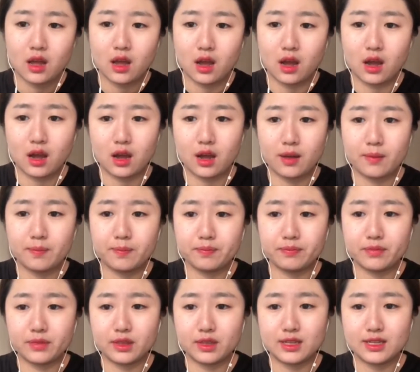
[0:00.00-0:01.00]

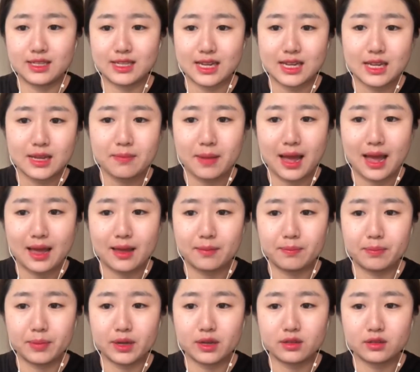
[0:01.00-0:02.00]
The study by
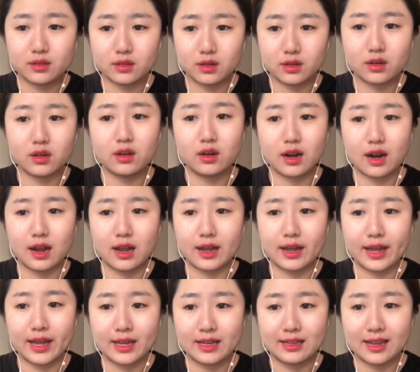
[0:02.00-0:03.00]
Bigler
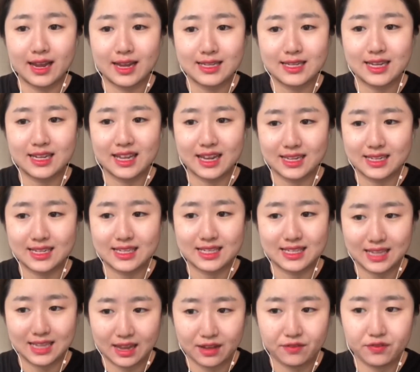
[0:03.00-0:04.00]
in
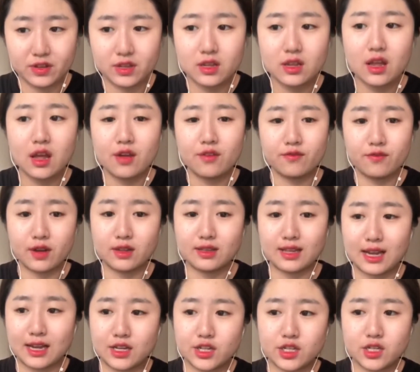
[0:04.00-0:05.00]
1997 found
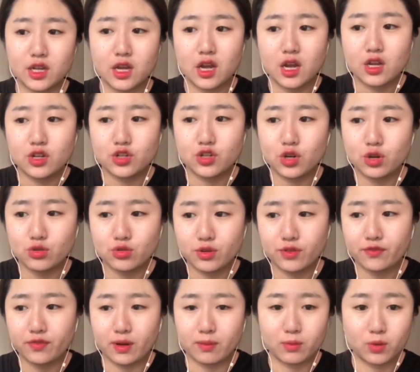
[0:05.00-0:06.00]
that children
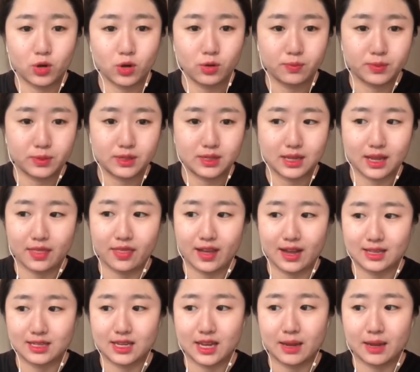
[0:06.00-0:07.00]
from groups
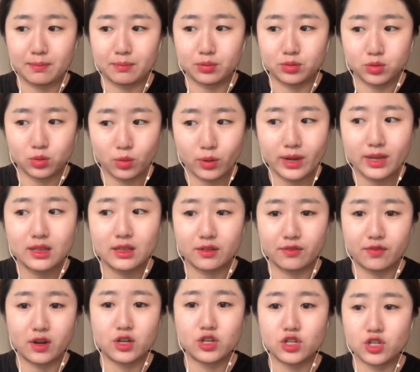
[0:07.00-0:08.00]
that employed the
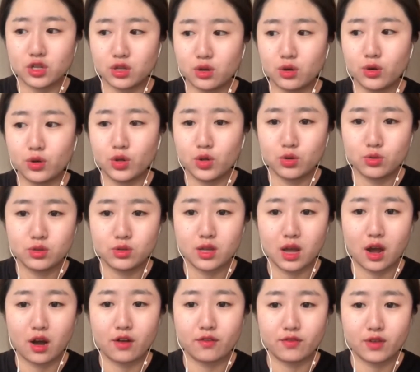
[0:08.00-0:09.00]
functional use
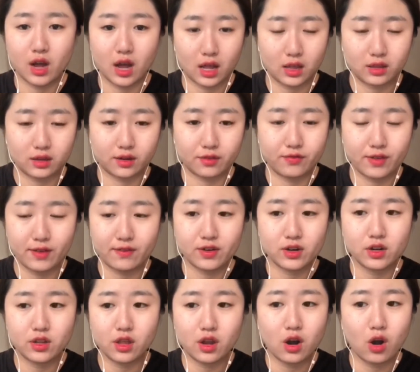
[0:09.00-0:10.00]
of color
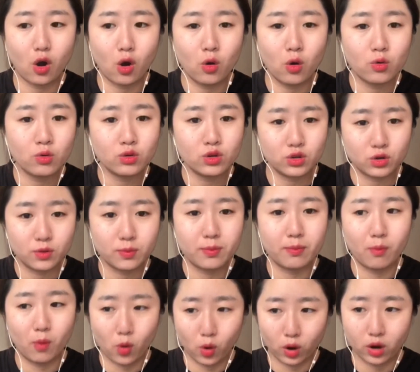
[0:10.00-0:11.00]
favor their own group
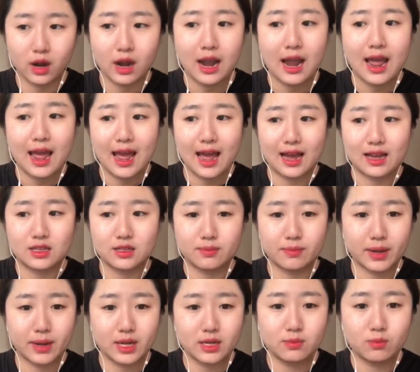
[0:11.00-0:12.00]
more and
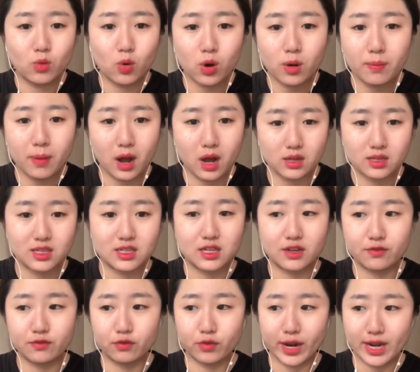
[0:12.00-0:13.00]
made more
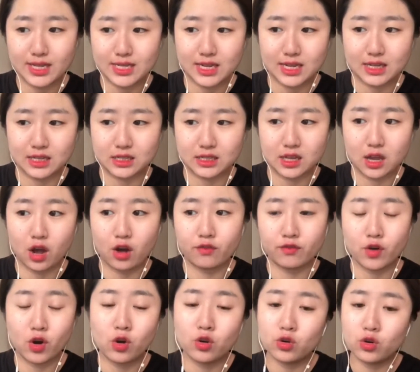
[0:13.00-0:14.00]
positive ratings of
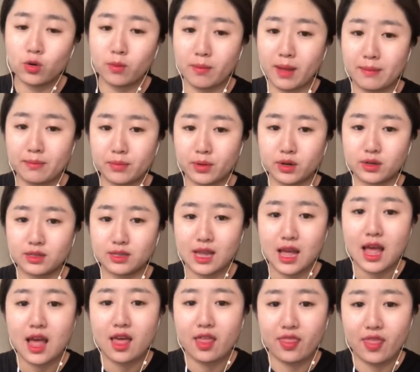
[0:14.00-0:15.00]
on-group members
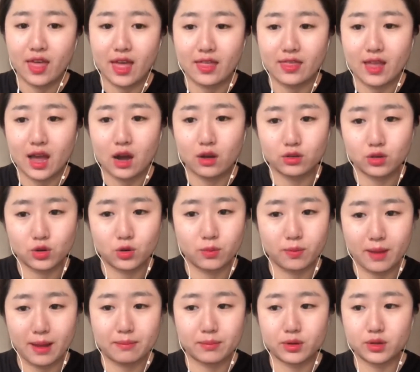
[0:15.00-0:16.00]
than out-group
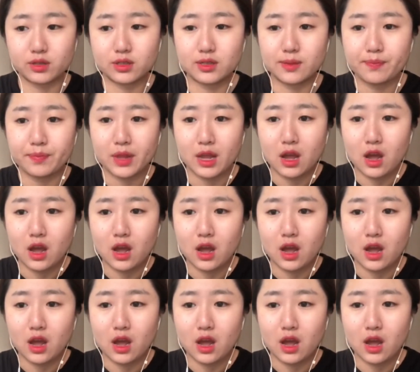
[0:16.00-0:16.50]
members.